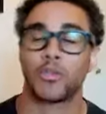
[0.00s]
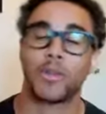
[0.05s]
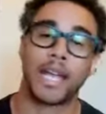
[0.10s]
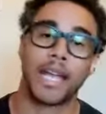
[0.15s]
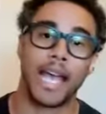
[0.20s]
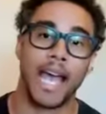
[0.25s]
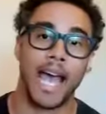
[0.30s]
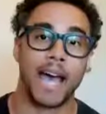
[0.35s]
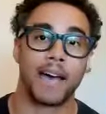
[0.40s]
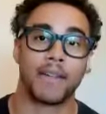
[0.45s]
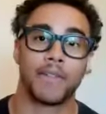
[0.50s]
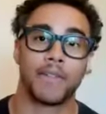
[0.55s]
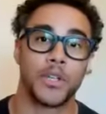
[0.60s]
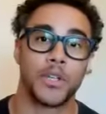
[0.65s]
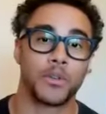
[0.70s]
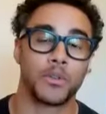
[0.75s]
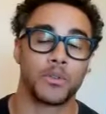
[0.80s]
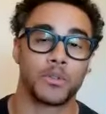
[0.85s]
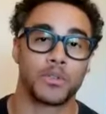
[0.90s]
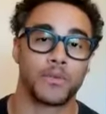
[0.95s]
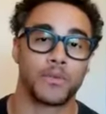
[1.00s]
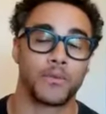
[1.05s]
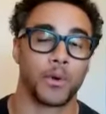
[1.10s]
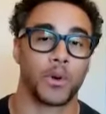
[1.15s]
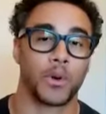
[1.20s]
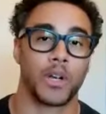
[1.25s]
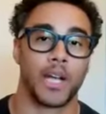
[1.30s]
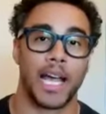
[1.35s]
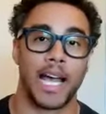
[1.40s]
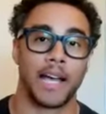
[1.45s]
create avenues
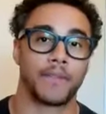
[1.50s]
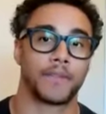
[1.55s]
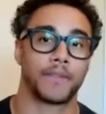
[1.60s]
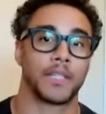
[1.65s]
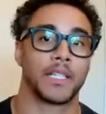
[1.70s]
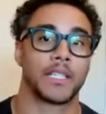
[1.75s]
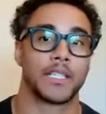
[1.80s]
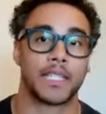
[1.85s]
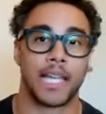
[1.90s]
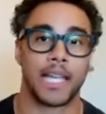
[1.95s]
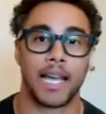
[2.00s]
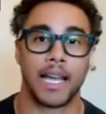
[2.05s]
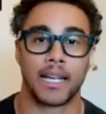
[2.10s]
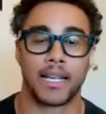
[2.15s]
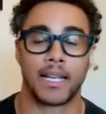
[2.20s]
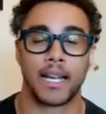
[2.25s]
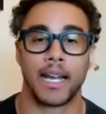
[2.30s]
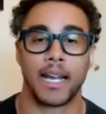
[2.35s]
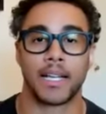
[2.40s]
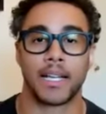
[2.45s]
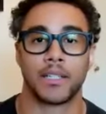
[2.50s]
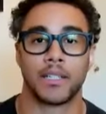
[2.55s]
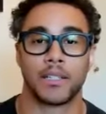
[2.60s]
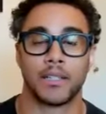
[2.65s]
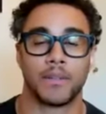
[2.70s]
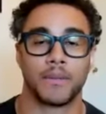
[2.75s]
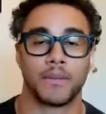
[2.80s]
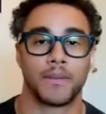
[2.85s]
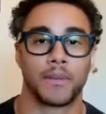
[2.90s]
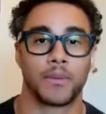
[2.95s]
for athletes that kind
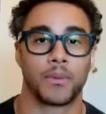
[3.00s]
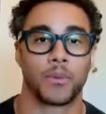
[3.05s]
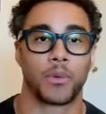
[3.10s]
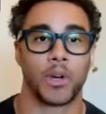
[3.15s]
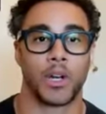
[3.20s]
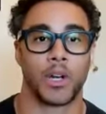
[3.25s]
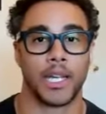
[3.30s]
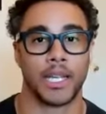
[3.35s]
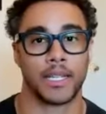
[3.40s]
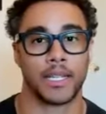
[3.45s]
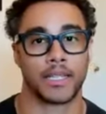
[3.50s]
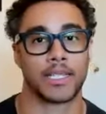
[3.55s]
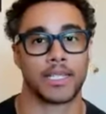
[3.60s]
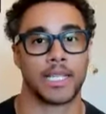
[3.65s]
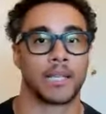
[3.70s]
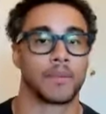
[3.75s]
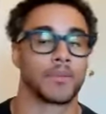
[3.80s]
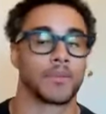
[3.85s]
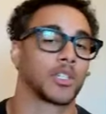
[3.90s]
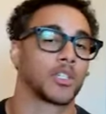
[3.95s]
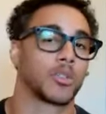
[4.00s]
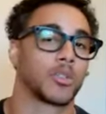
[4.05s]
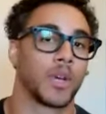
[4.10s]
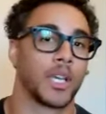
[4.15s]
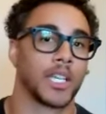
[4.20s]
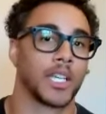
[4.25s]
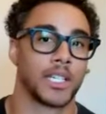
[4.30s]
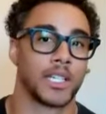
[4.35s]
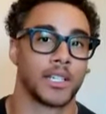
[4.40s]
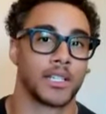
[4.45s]
of were in the same
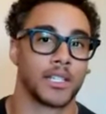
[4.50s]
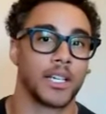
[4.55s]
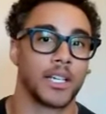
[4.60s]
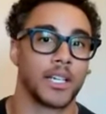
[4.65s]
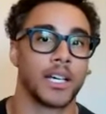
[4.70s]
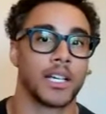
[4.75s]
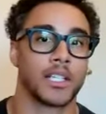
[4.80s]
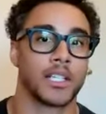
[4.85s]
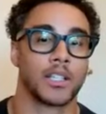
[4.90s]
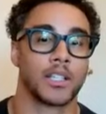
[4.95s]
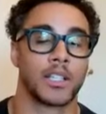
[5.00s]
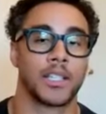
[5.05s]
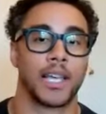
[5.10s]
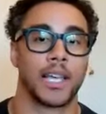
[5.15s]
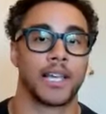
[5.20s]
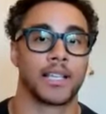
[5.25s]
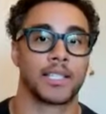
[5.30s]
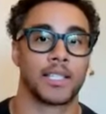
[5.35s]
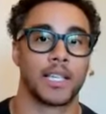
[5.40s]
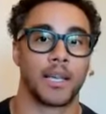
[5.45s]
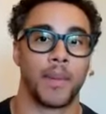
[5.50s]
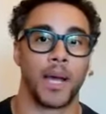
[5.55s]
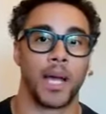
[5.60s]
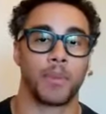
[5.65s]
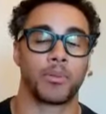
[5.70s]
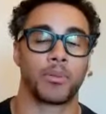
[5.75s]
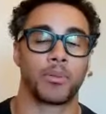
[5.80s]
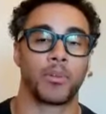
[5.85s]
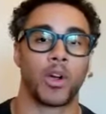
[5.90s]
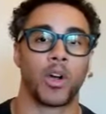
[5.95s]
situation as us in that
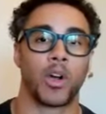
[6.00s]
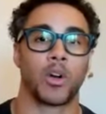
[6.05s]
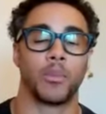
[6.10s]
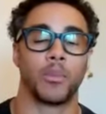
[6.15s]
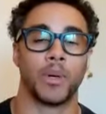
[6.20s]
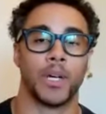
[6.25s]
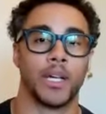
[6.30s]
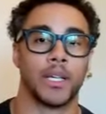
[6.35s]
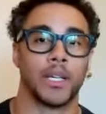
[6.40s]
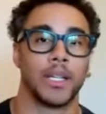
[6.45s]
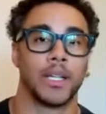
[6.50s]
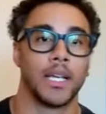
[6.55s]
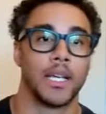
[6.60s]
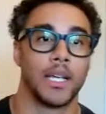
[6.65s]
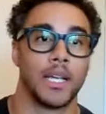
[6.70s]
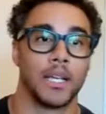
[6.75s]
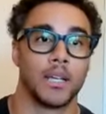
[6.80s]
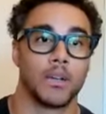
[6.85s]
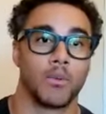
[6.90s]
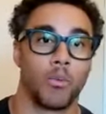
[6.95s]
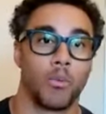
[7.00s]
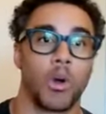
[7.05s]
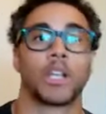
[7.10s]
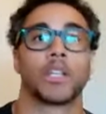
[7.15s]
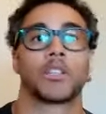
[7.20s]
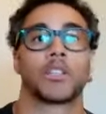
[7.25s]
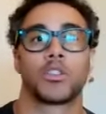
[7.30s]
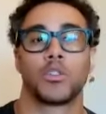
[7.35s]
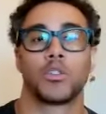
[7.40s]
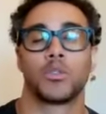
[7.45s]
semi-pro, but
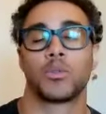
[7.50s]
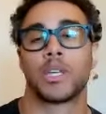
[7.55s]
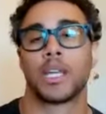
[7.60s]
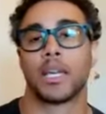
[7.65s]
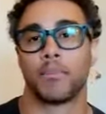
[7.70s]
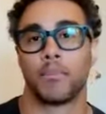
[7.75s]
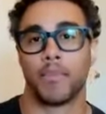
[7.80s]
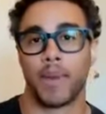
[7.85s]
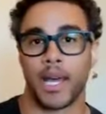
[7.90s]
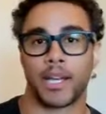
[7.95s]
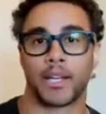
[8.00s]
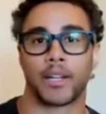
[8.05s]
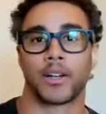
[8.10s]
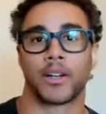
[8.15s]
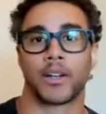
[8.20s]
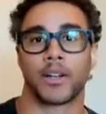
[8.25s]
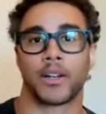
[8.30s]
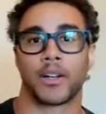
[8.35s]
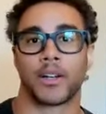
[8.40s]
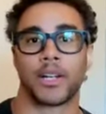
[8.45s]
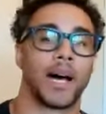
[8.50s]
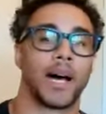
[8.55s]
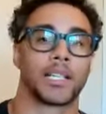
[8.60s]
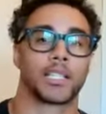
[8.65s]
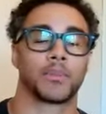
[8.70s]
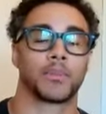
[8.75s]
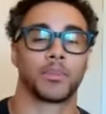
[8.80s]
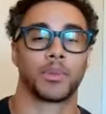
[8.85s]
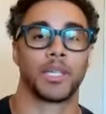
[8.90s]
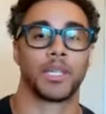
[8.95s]
wanted to get better and
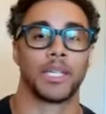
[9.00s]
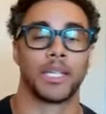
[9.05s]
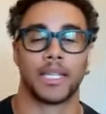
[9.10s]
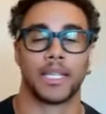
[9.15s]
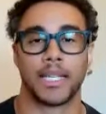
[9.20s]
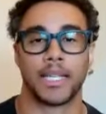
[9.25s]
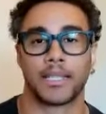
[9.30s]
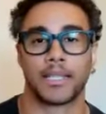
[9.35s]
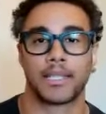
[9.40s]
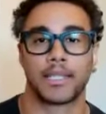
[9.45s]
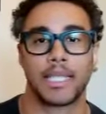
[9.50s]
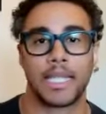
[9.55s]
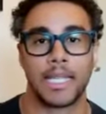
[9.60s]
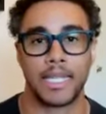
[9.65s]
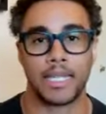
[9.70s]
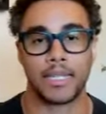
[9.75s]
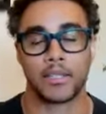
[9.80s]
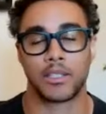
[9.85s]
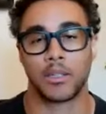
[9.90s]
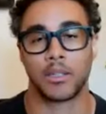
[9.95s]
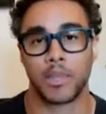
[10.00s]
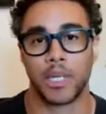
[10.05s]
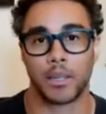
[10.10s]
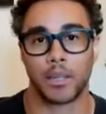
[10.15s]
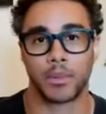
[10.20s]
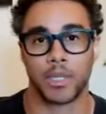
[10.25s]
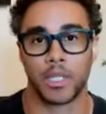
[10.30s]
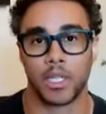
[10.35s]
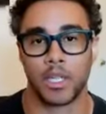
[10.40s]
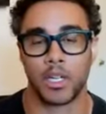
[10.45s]
possibly get seen to
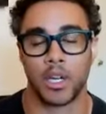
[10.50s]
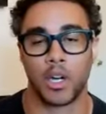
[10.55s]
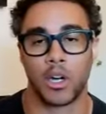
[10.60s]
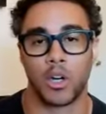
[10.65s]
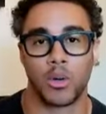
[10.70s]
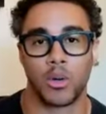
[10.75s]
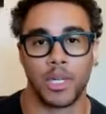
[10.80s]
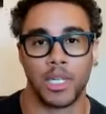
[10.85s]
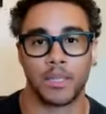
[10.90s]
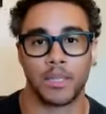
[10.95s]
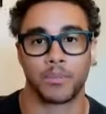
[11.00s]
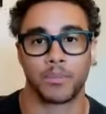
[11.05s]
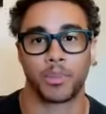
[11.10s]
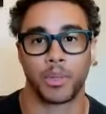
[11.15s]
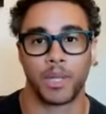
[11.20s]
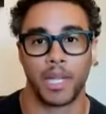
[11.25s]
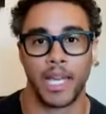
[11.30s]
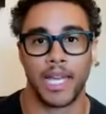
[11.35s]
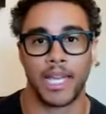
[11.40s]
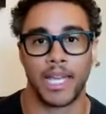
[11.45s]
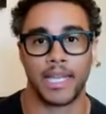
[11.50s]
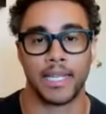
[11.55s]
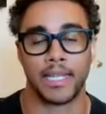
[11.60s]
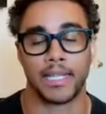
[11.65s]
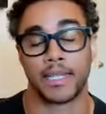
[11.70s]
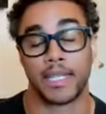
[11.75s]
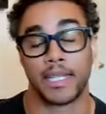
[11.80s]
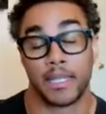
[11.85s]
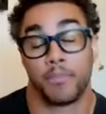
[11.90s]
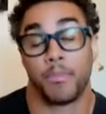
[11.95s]
be able to go and play
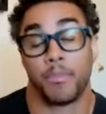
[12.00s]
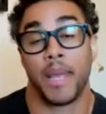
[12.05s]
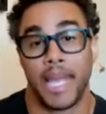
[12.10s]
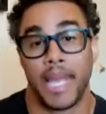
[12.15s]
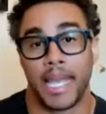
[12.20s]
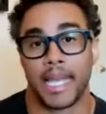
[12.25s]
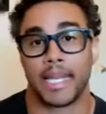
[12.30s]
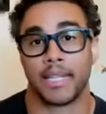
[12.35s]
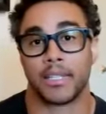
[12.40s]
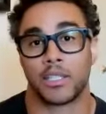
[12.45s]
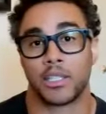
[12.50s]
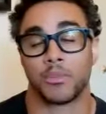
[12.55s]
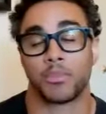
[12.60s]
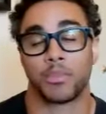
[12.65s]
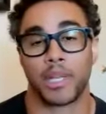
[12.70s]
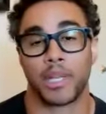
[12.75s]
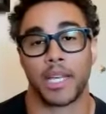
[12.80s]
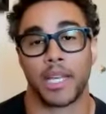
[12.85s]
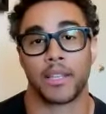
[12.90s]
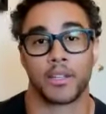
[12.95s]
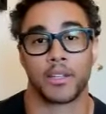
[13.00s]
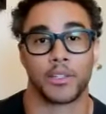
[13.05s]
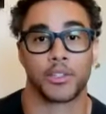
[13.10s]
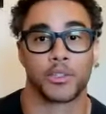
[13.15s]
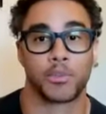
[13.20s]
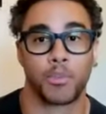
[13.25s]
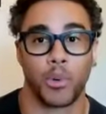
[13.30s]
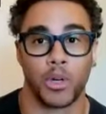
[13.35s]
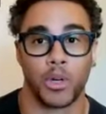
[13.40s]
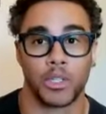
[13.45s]
and get paid to play their
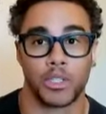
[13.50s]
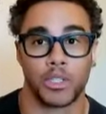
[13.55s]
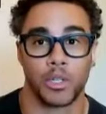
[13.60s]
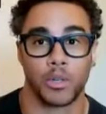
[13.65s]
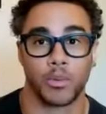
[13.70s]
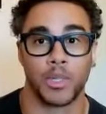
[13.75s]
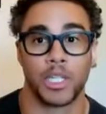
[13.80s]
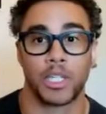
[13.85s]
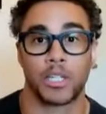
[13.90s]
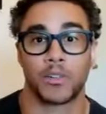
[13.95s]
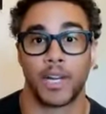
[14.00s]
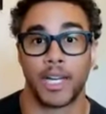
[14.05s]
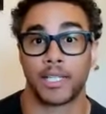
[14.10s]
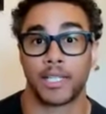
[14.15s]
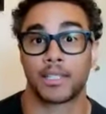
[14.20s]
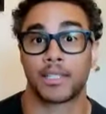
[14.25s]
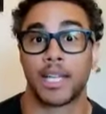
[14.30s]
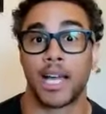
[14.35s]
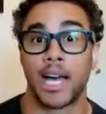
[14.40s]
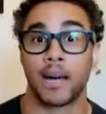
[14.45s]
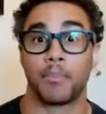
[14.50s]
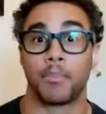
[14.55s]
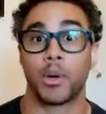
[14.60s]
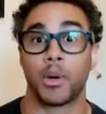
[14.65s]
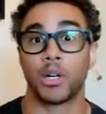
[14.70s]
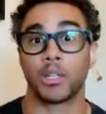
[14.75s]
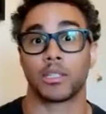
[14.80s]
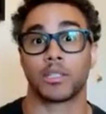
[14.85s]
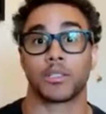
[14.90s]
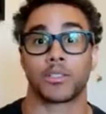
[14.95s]
sport. So we created Top
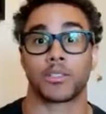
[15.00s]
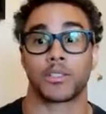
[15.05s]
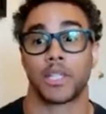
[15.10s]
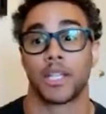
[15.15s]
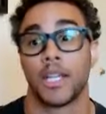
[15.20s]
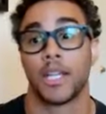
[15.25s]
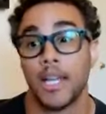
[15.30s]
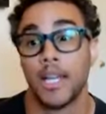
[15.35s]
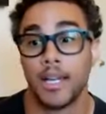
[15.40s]
Ballers.